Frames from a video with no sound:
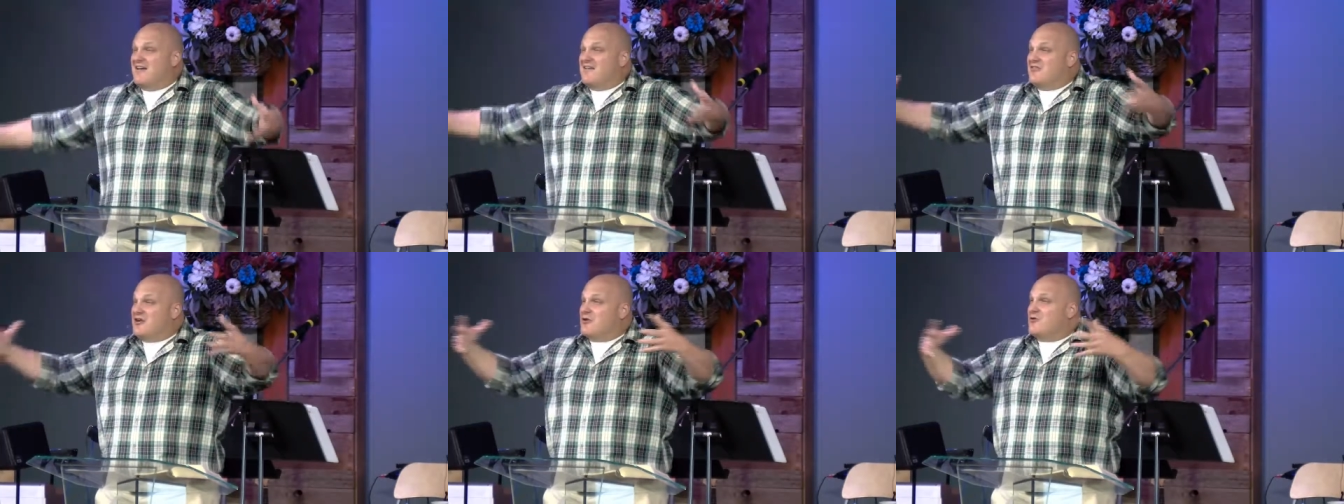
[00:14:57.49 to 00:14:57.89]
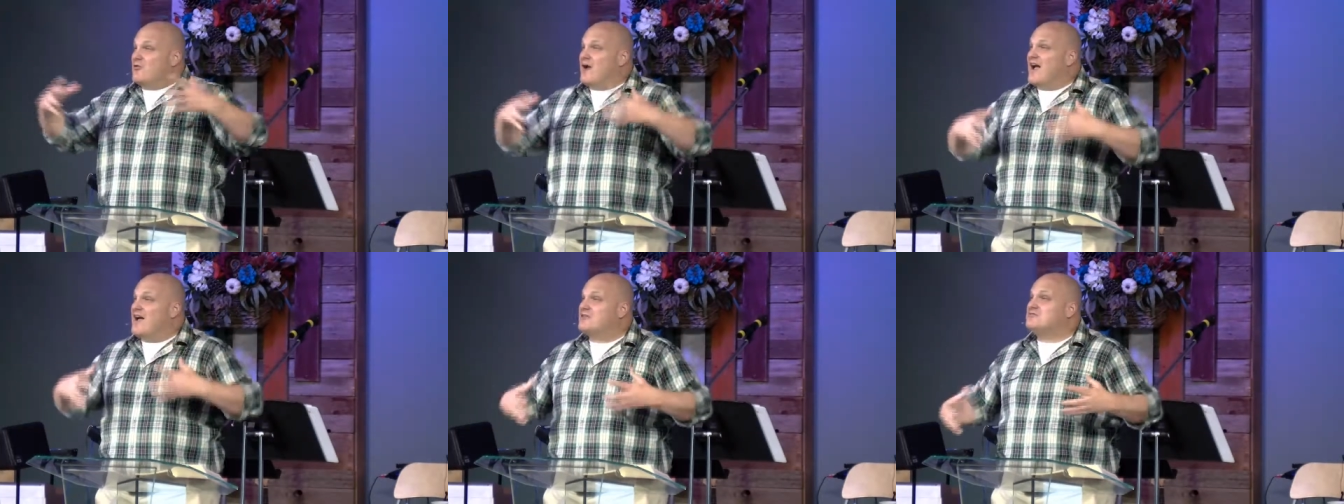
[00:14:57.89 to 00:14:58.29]
the
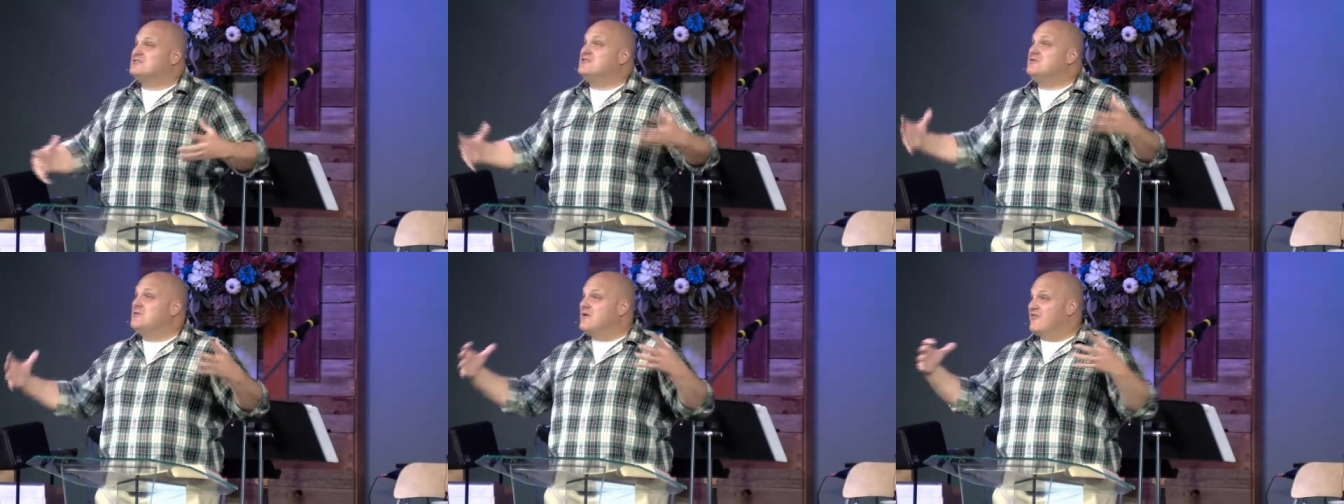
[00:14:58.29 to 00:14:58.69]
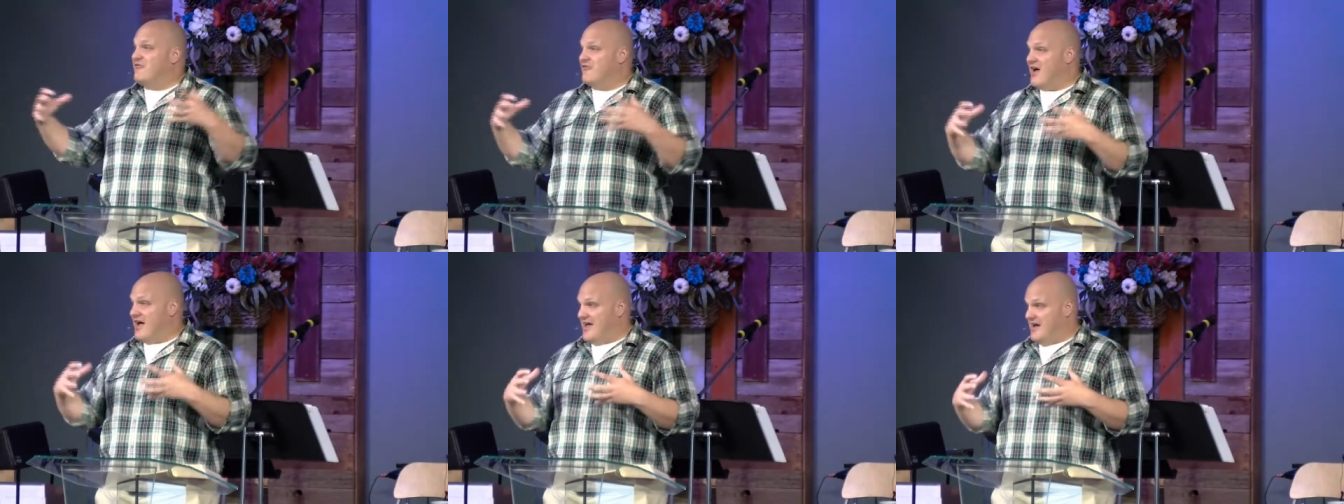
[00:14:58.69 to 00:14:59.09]
crowds
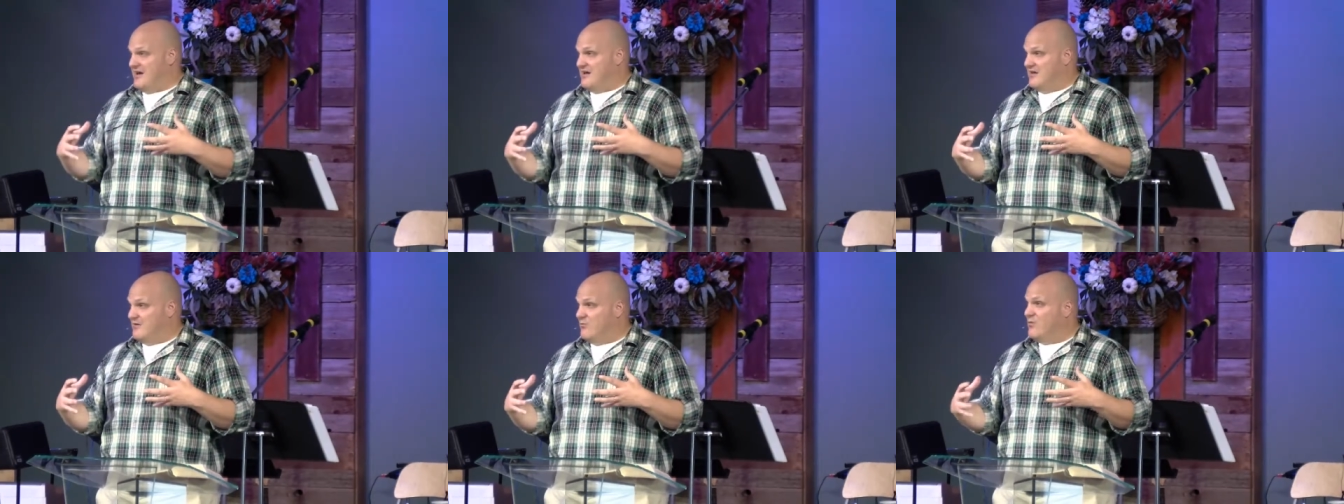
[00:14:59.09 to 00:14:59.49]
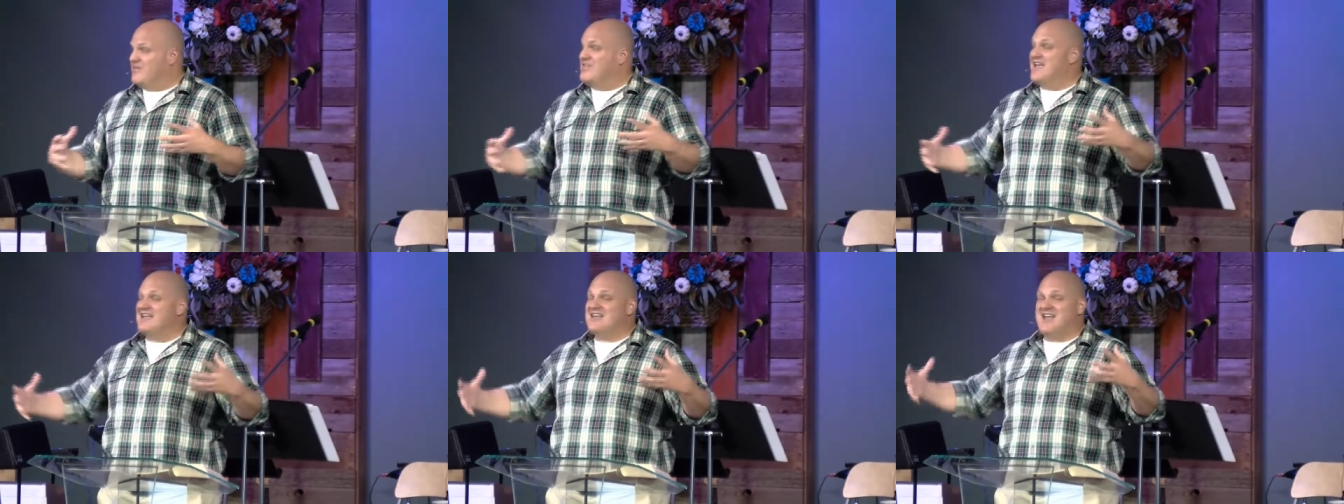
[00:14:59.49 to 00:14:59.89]
unified, when
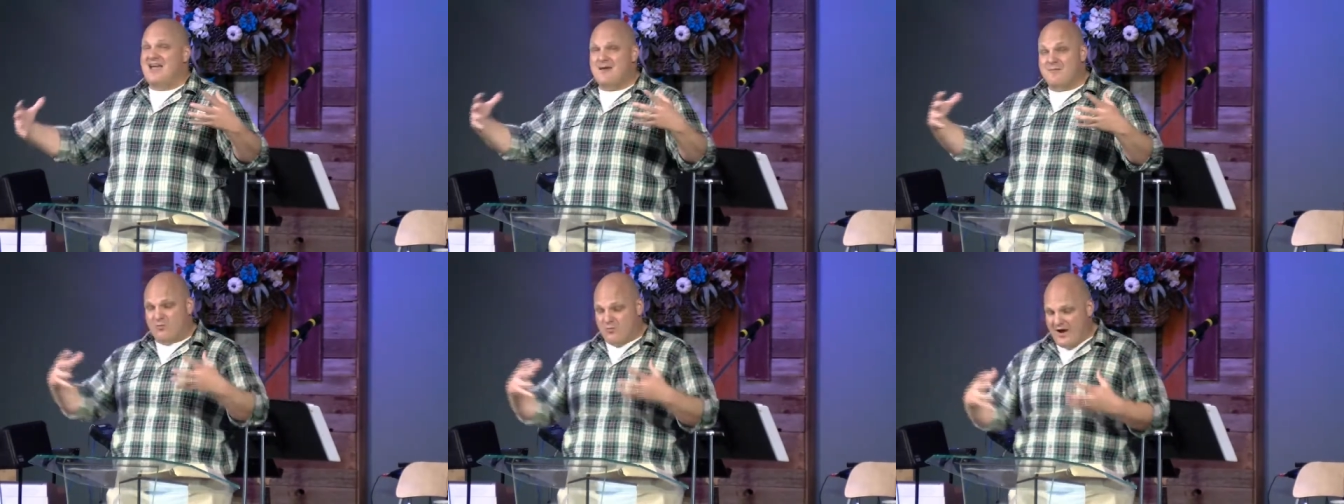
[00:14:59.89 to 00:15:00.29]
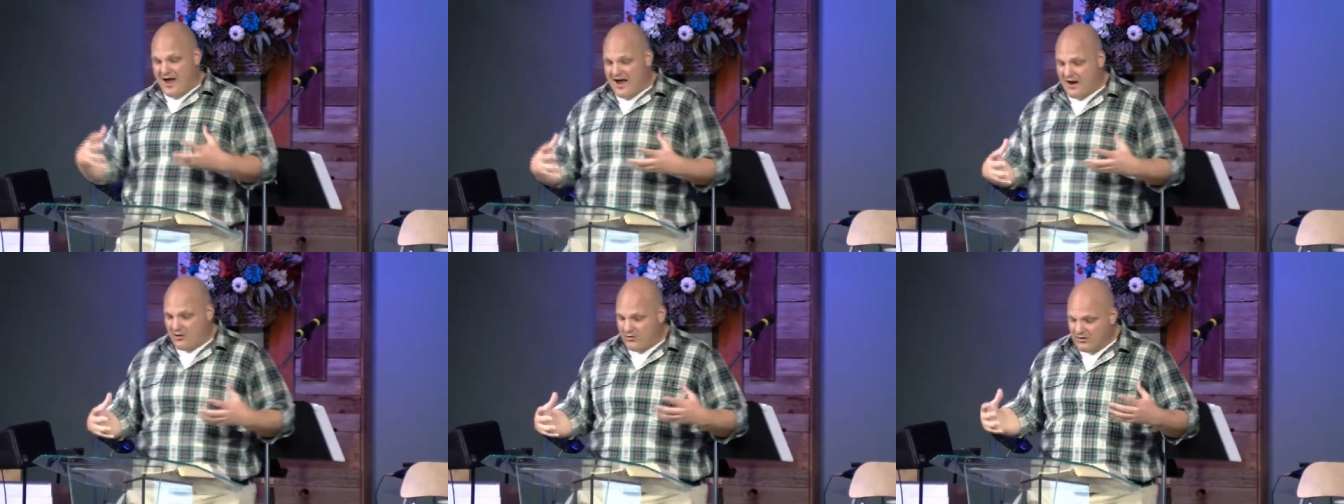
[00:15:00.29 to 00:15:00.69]
they came
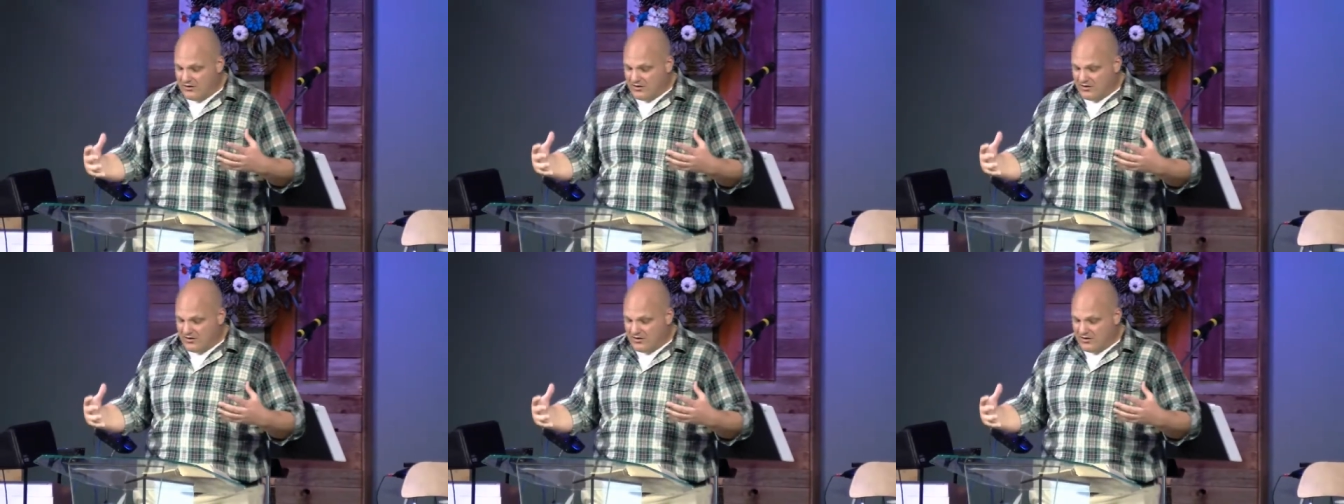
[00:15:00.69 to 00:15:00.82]
around.